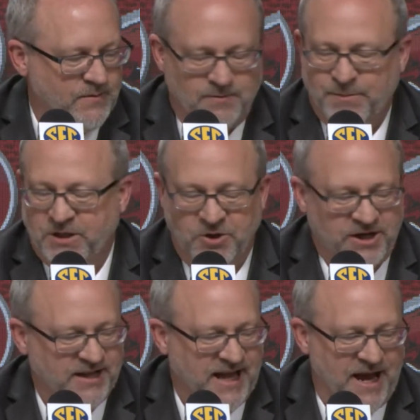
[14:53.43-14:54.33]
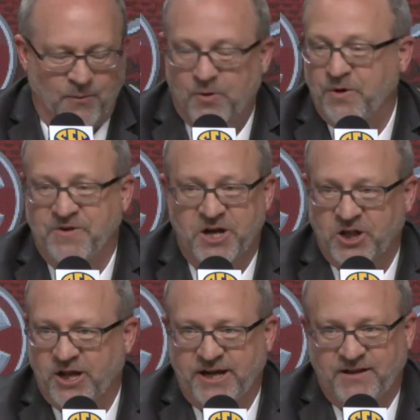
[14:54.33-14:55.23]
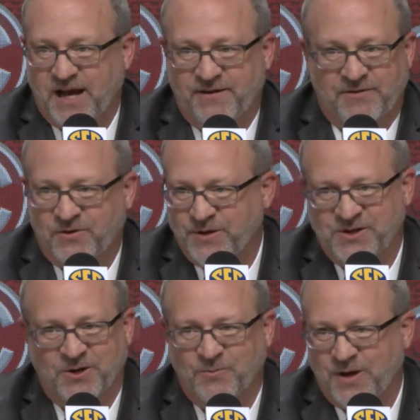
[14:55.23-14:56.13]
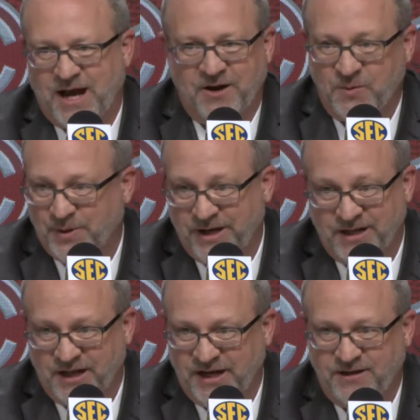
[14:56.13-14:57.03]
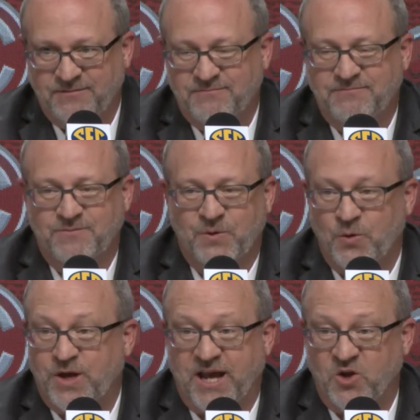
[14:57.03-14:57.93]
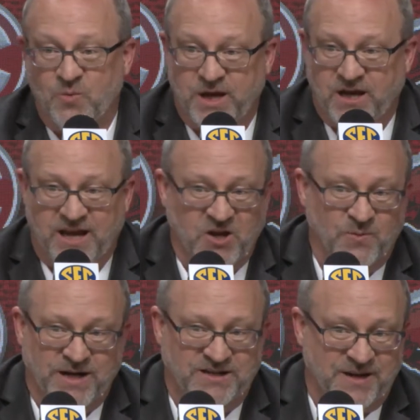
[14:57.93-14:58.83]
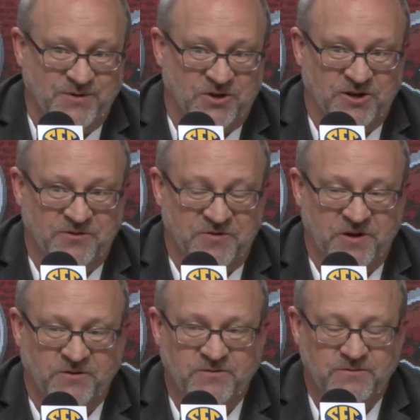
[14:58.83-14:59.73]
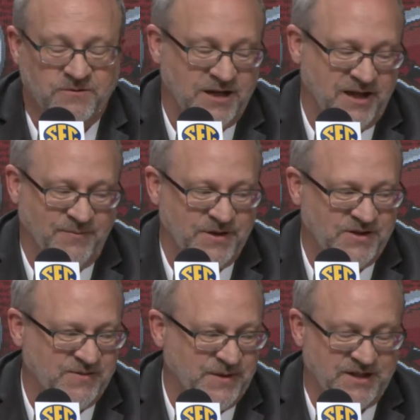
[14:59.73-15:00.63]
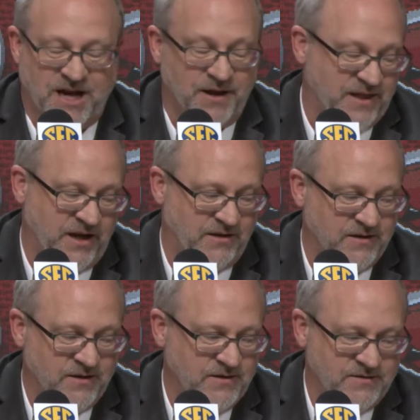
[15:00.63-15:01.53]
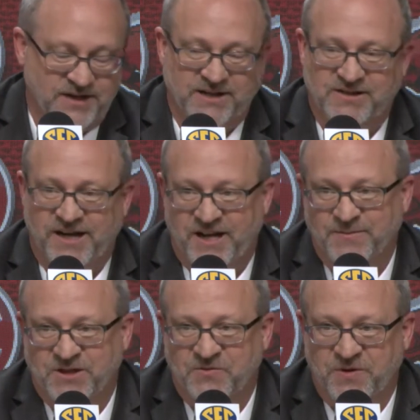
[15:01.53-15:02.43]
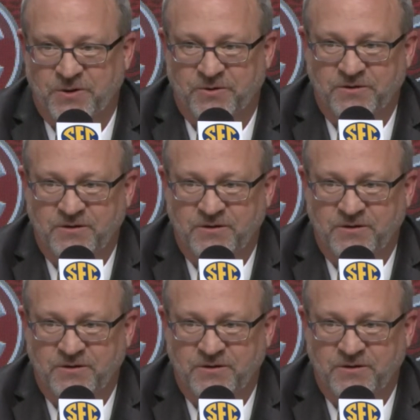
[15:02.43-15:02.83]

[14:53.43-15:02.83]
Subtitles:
But look at that, what we've done late. I've always heard, how are you playing late? Who can you beat? Can you beat teams that are in the field? Well, I think I think Texas A&M's in the field,